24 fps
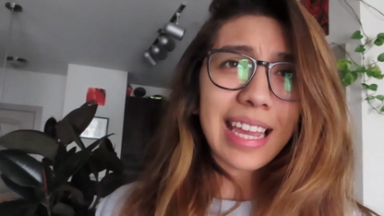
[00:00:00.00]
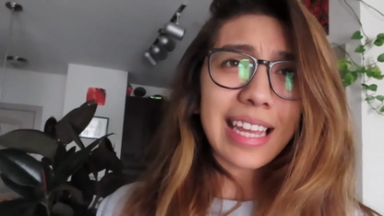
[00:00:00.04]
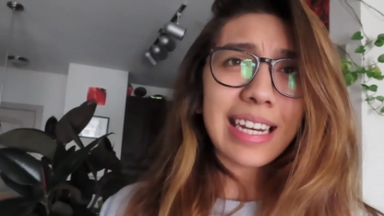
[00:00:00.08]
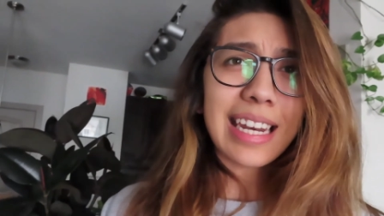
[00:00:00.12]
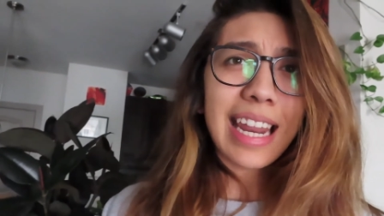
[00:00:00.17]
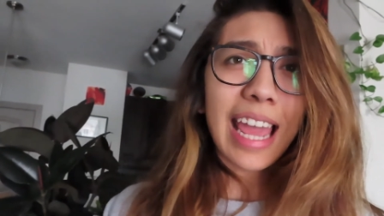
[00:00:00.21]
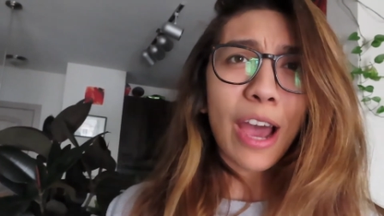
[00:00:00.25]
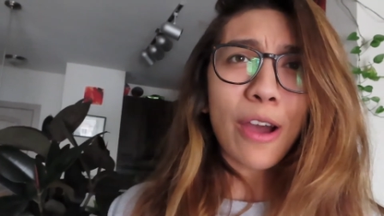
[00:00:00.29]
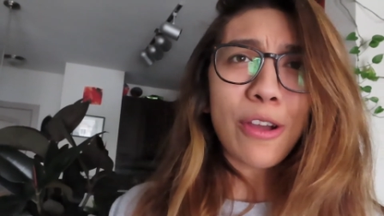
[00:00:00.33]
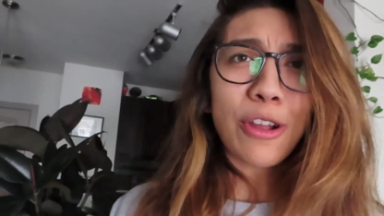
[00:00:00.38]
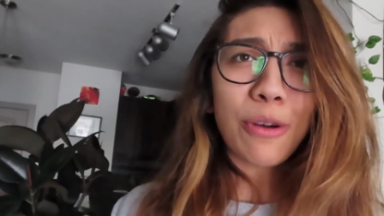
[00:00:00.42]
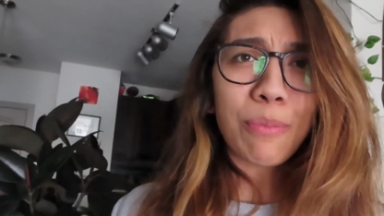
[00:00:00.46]
and
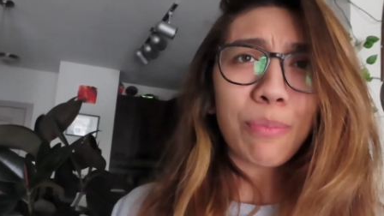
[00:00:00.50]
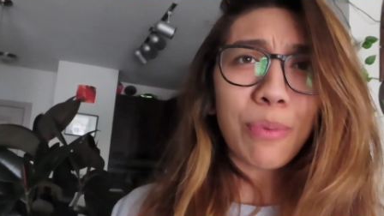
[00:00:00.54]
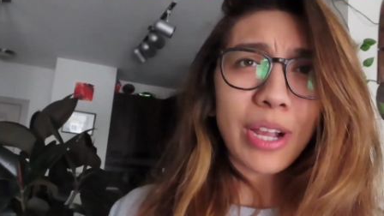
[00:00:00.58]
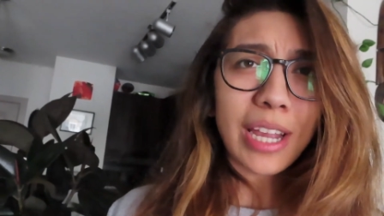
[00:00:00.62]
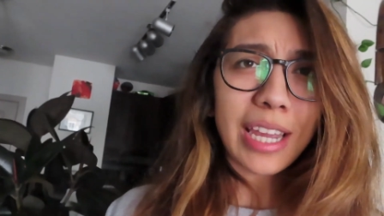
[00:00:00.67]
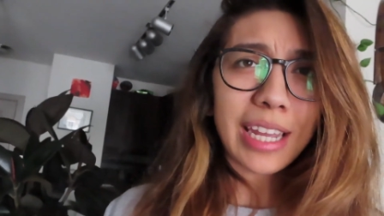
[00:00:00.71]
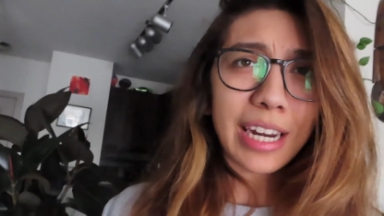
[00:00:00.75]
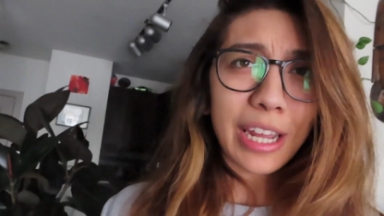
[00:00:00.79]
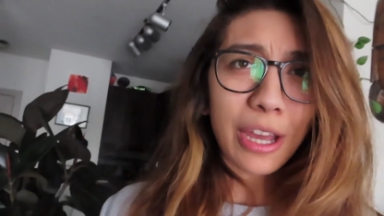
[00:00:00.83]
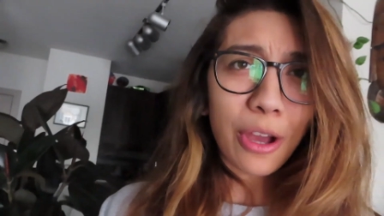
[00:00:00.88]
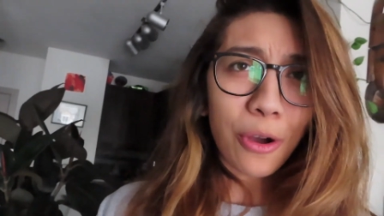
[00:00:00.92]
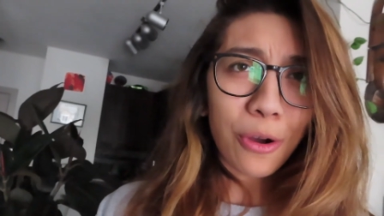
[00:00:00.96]
now you're
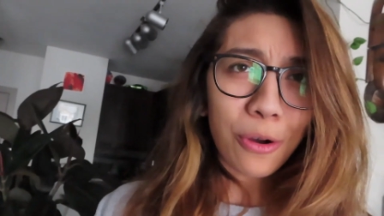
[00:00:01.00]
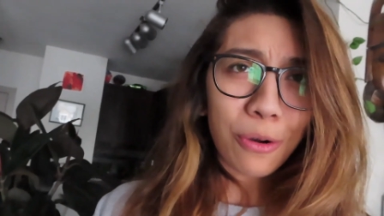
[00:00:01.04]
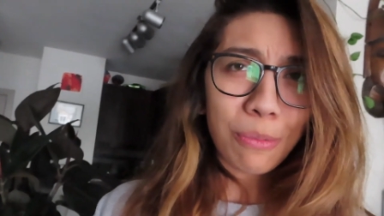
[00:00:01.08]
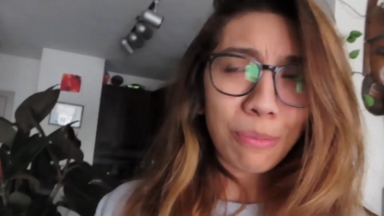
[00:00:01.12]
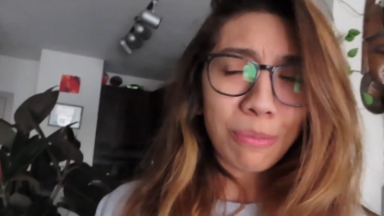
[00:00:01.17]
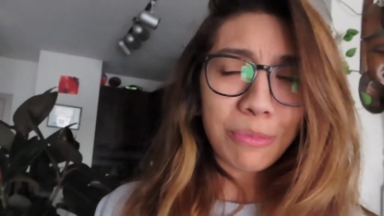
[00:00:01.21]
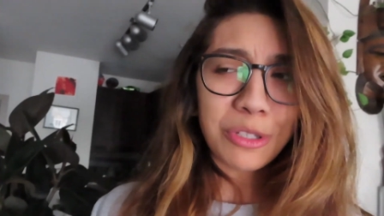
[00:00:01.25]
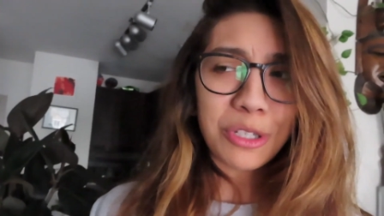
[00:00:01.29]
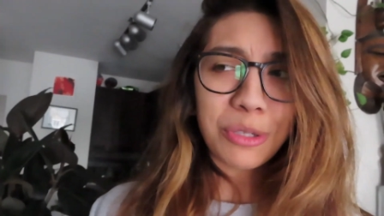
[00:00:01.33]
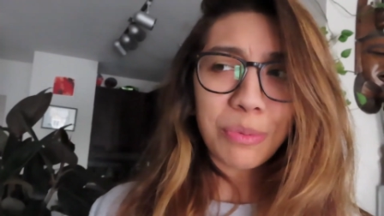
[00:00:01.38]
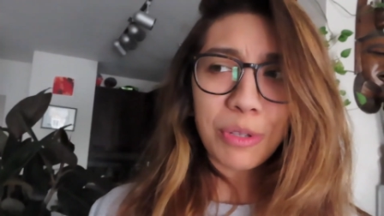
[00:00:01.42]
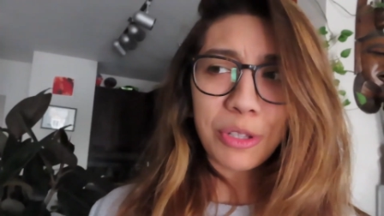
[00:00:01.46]
bringing it
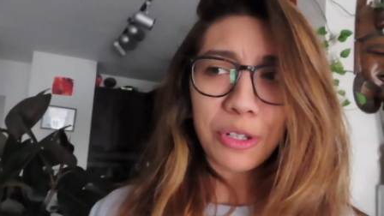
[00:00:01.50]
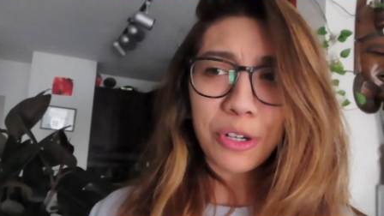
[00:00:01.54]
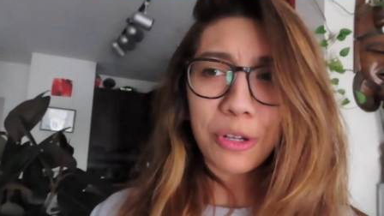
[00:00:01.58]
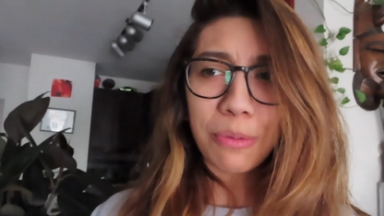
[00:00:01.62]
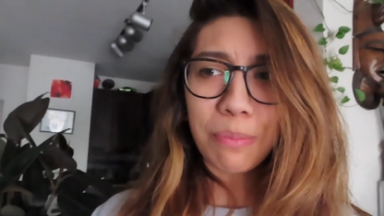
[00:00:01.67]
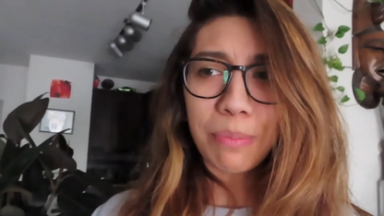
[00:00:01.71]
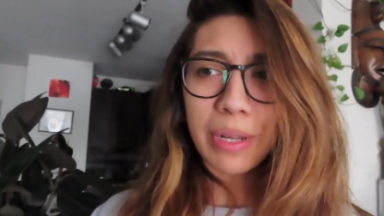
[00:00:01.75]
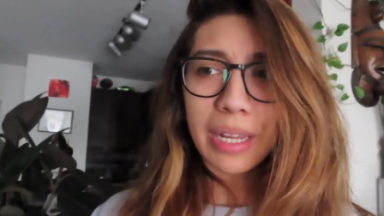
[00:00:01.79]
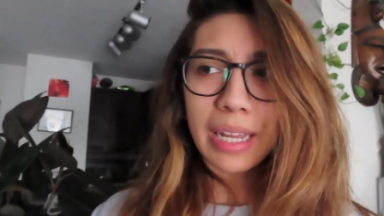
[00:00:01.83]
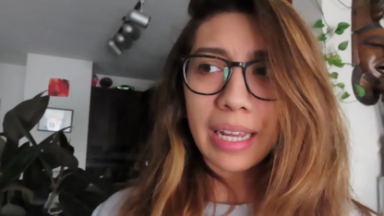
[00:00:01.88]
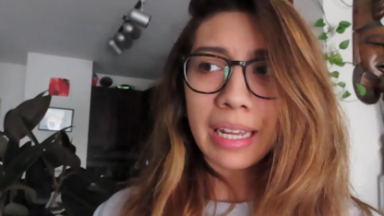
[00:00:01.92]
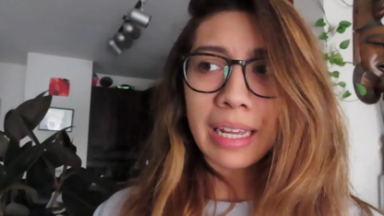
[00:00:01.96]
home to a little
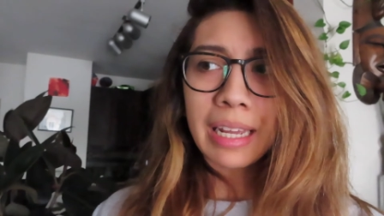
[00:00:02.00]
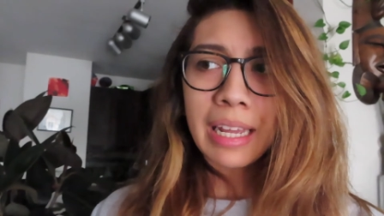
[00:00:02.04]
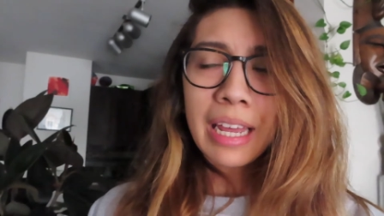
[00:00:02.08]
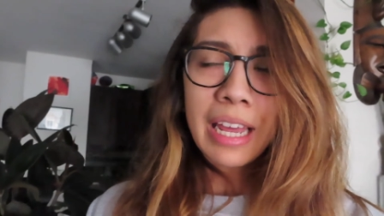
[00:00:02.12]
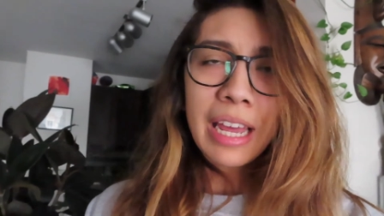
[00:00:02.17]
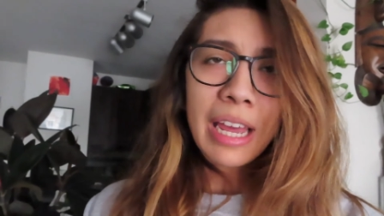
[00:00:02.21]
bit